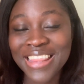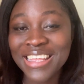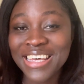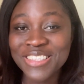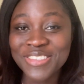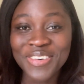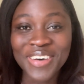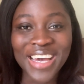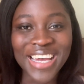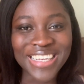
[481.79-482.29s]

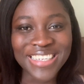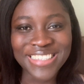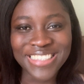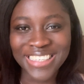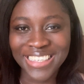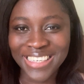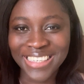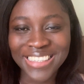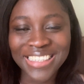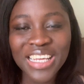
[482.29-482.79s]
That's what I
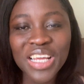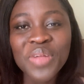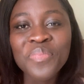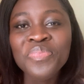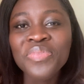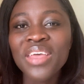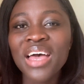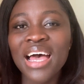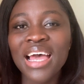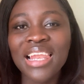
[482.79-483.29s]
did.
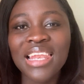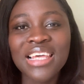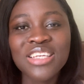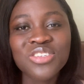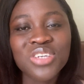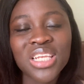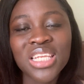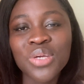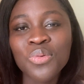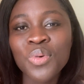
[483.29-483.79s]
I
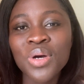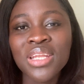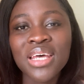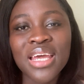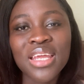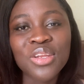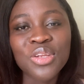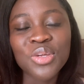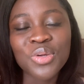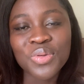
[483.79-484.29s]
literally, when
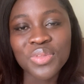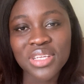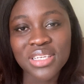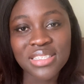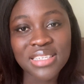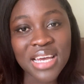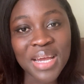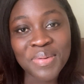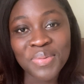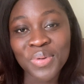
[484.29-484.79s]
I knew the
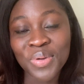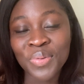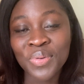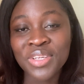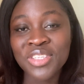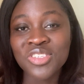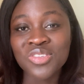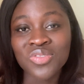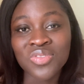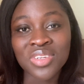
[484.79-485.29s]
time we were
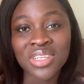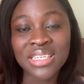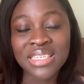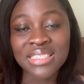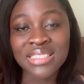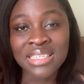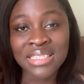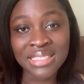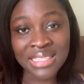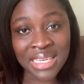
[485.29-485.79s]
going to
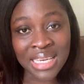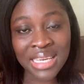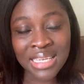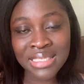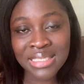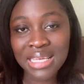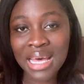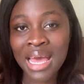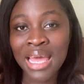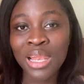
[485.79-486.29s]
release the
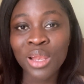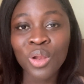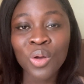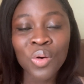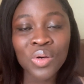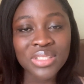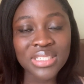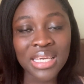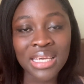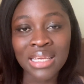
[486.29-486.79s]
dates, I
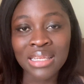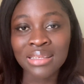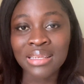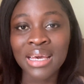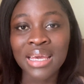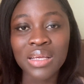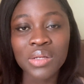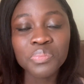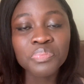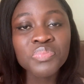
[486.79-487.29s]
logged in
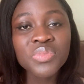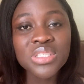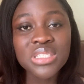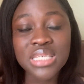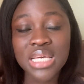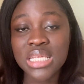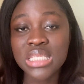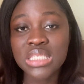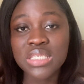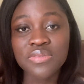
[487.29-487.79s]
like
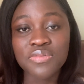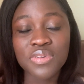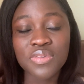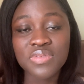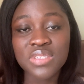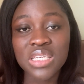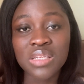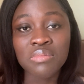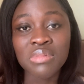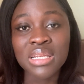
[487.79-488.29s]
10 to
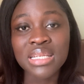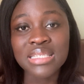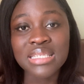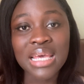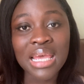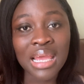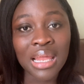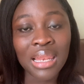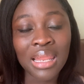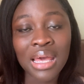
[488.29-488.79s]
15 minutes
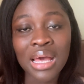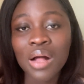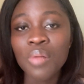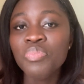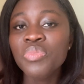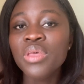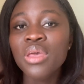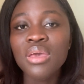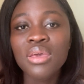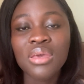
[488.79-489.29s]
earlier,
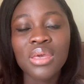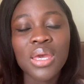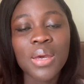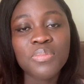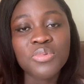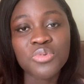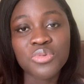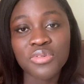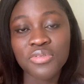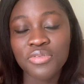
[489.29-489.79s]

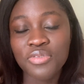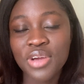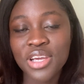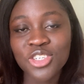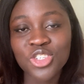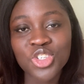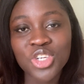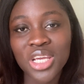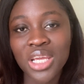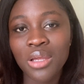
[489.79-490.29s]
kept
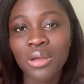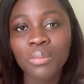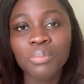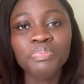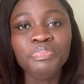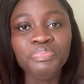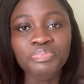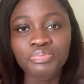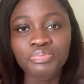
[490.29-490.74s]
refreshing.